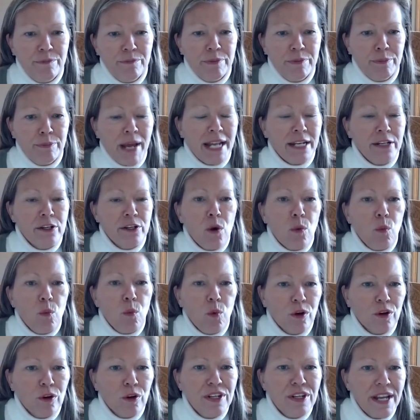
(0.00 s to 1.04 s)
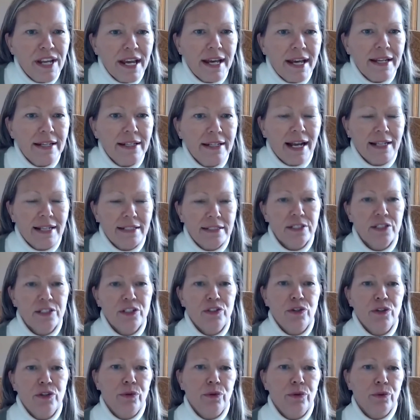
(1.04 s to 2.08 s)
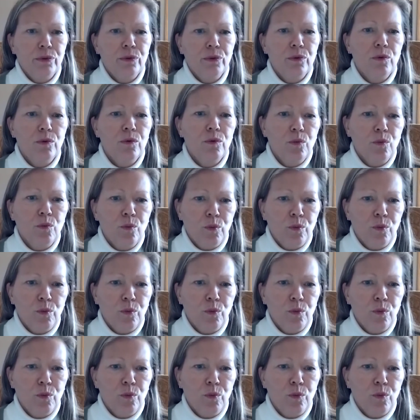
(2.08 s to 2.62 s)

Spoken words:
had no word yet as to,